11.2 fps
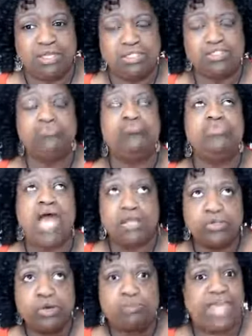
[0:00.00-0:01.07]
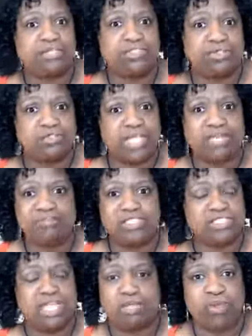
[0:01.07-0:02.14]
Do not go back to your life the
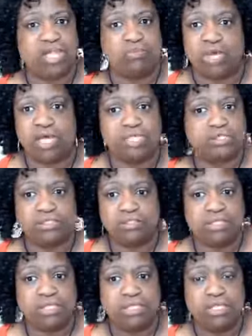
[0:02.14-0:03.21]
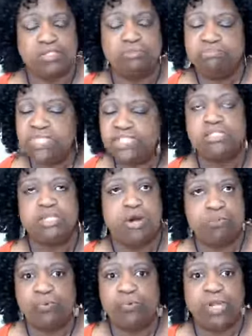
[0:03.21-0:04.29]
same way it was. You're missing the whole
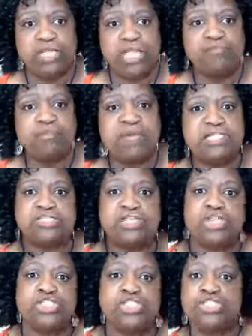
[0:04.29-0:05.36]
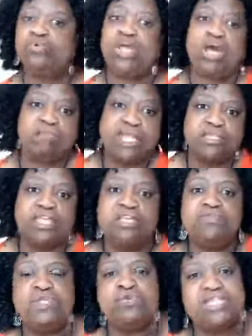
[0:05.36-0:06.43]
point. Everybody's going to shoot up and leave
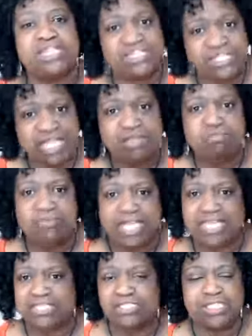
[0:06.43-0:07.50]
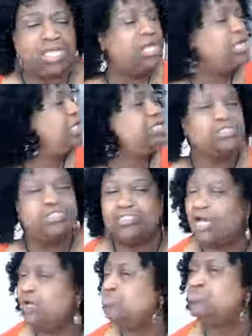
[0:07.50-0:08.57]
you in the same place.
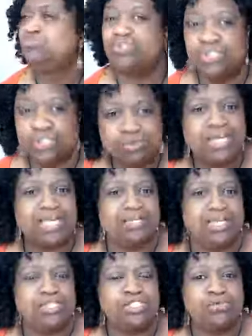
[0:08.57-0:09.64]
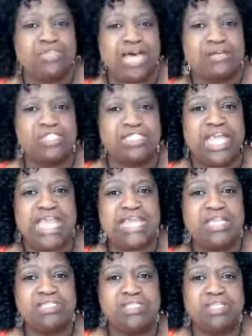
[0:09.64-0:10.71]
Don't do it. In
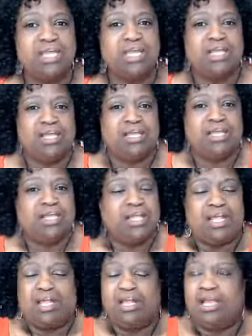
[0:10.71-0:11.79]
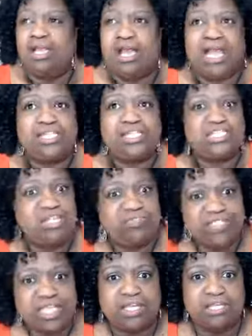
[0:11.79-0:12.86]
2008, I
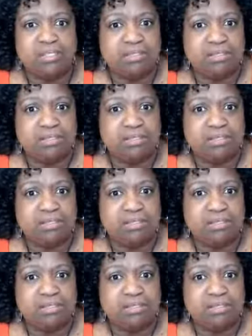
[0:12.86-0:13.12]
shifted.